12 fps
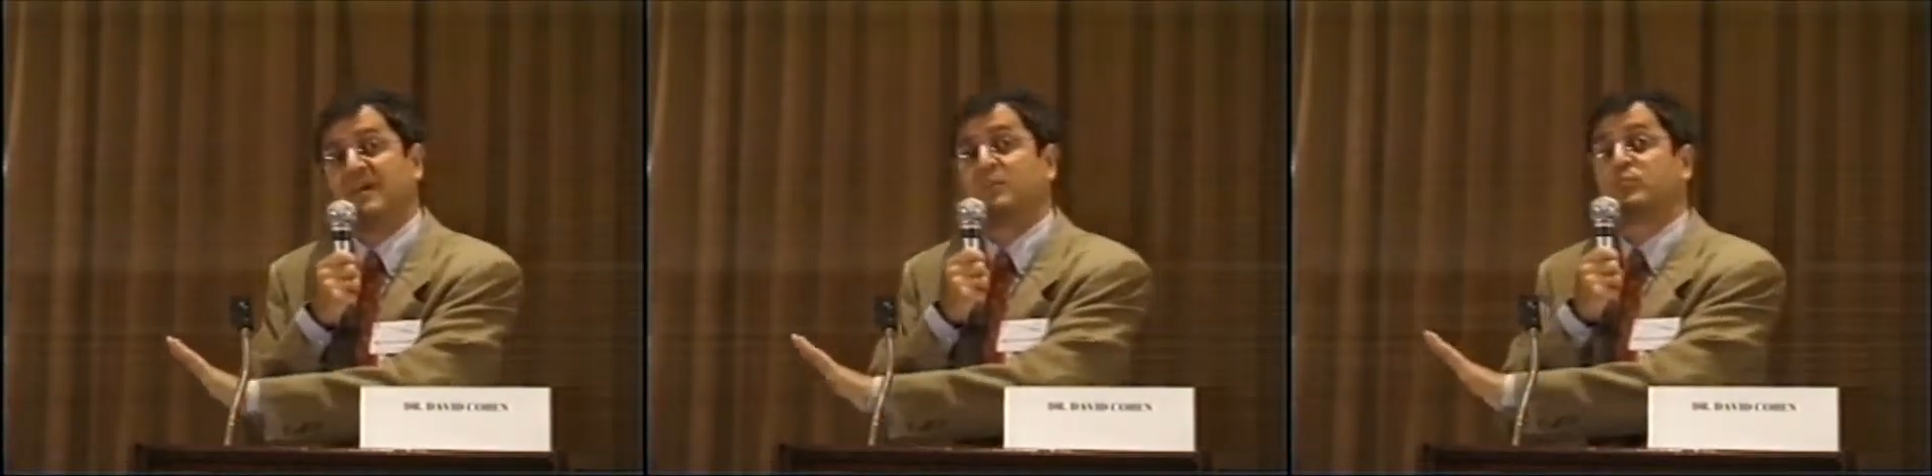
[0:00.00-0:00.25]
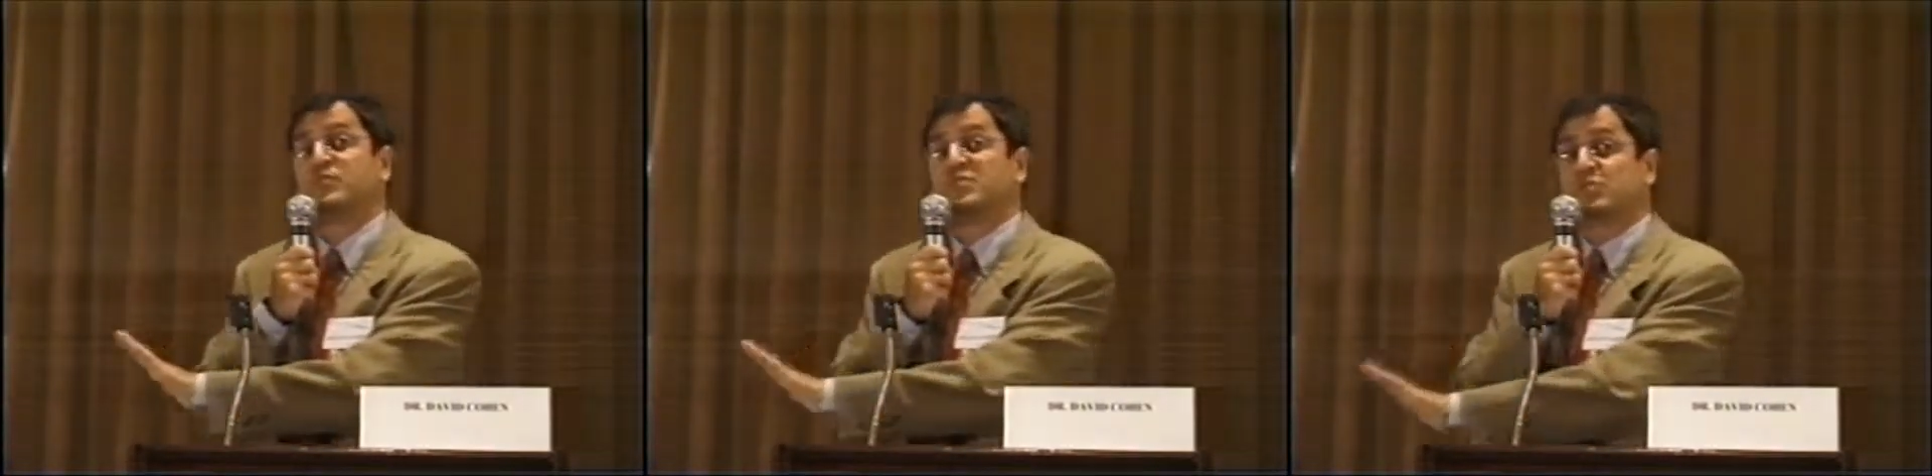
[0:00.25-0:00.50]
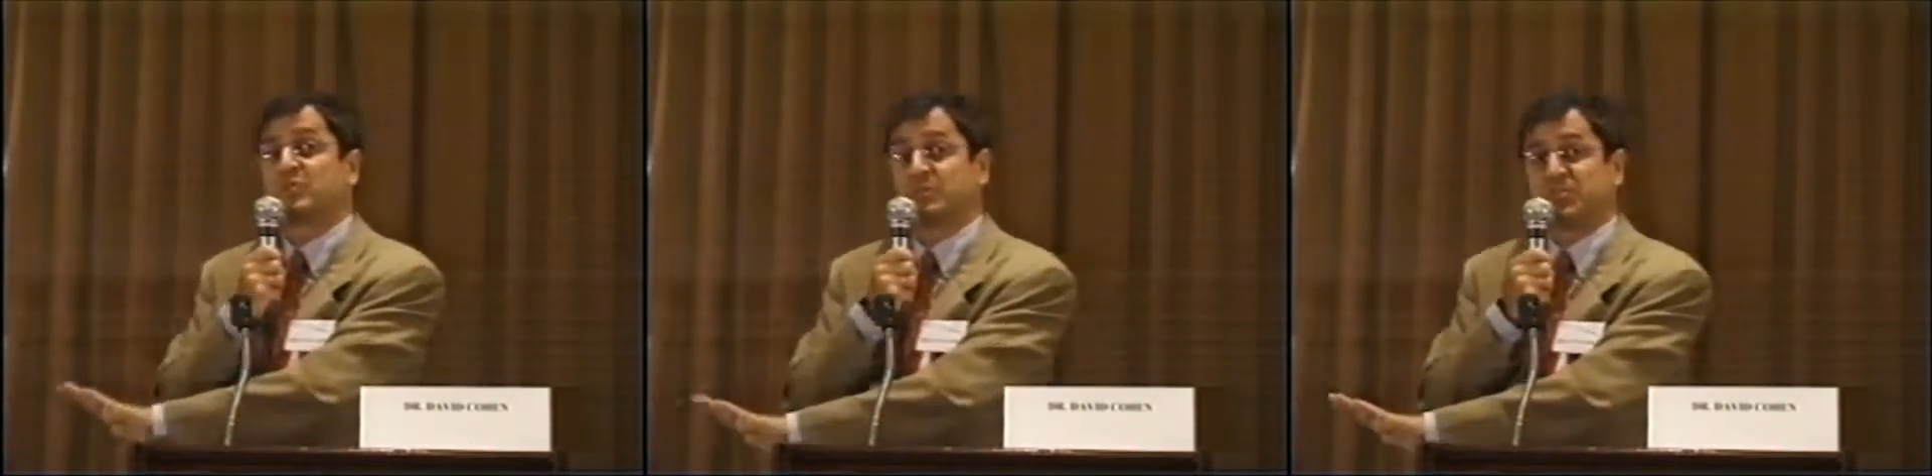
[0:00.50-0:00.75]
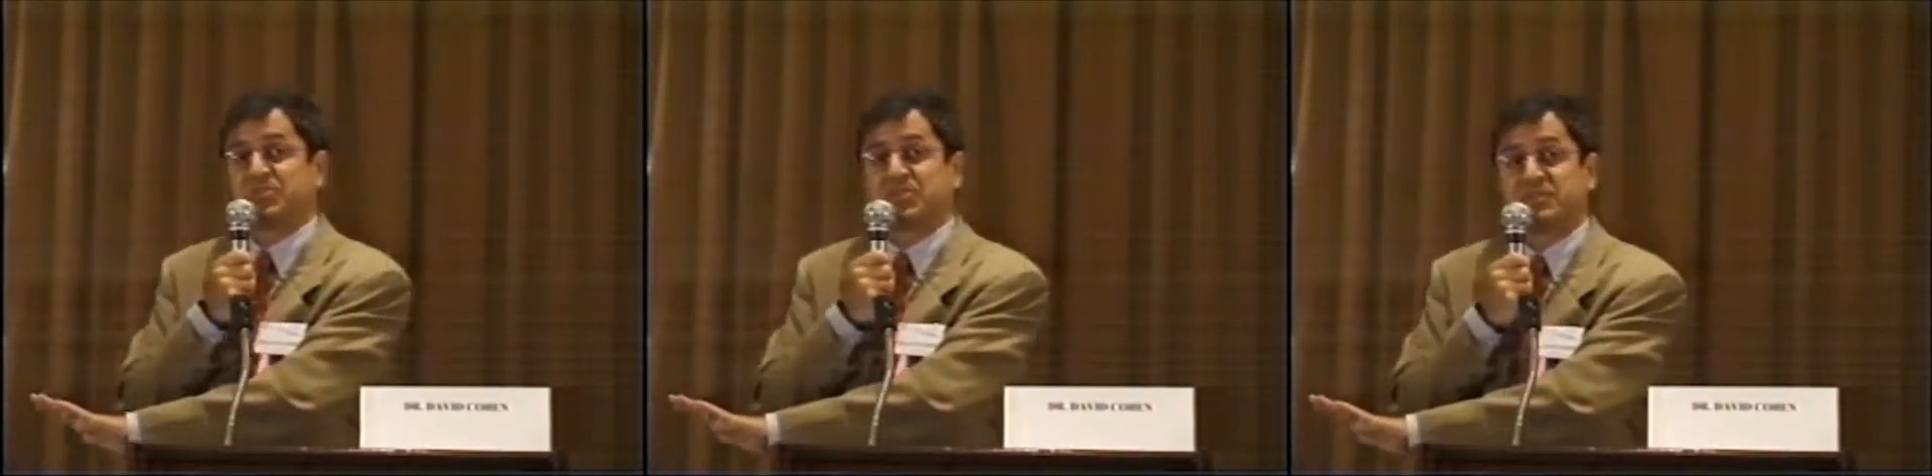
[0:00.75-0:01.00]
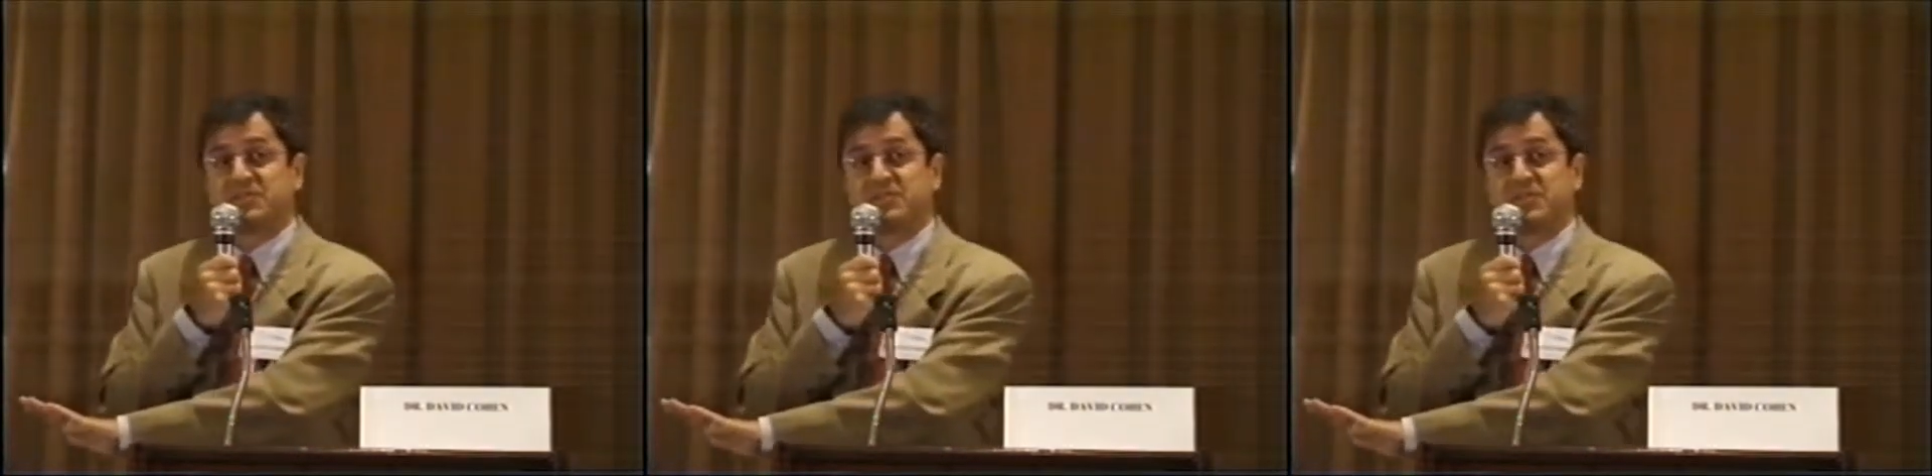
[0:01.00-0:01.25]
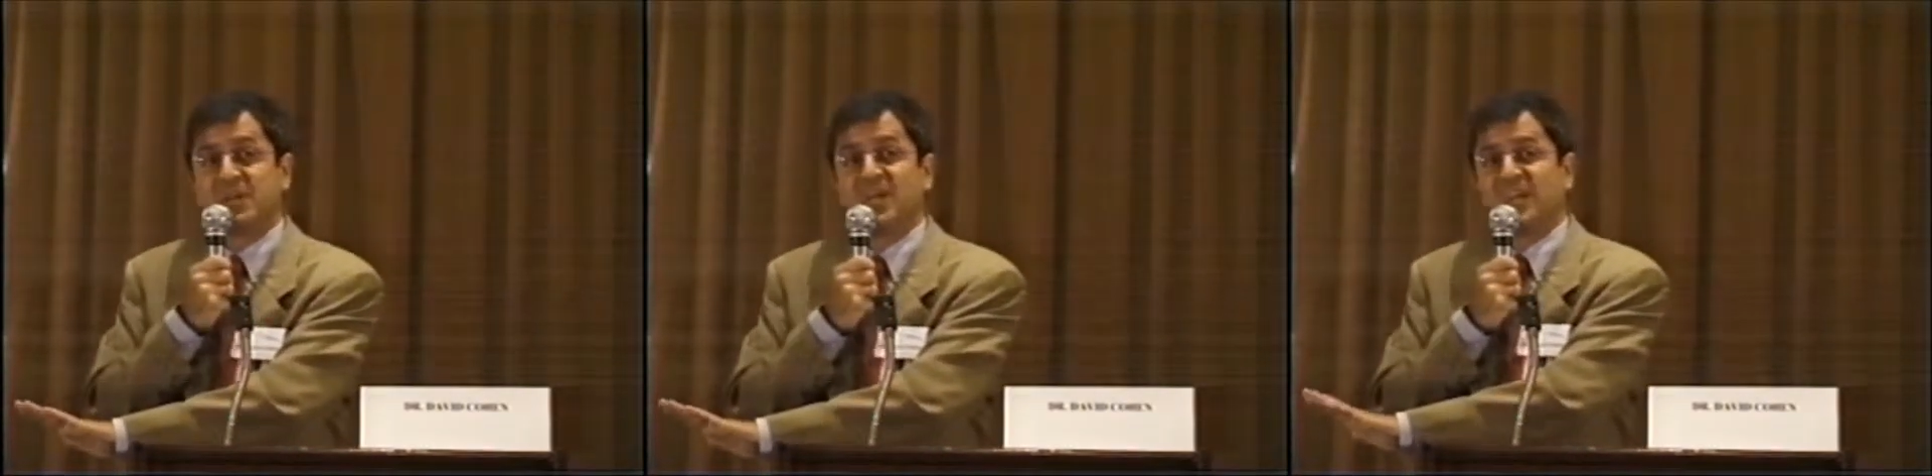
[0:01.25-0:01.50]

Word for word: prescriptions